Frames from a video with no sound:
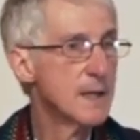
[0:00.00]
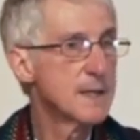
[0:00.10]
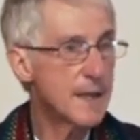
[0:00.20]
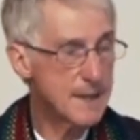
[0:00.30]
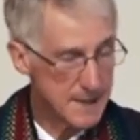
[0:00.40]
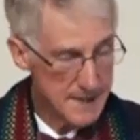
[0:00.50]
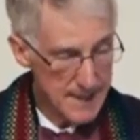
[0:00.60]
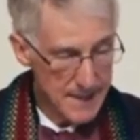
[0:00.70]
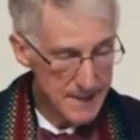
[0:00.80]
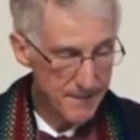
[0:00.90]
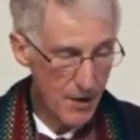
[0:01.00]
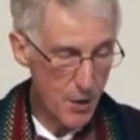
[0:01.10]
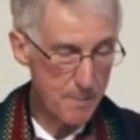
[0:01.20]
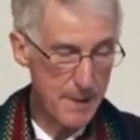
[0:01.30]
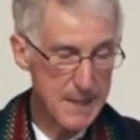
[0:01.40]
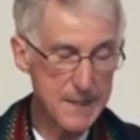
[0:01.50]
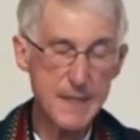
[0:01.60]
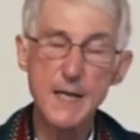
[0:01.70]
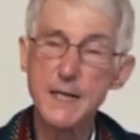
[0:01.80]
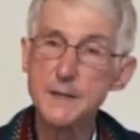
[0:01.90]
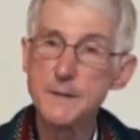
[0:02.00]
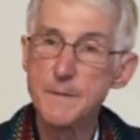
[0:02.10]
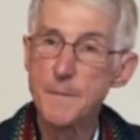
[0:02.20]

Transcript: Getting a sense of our baseline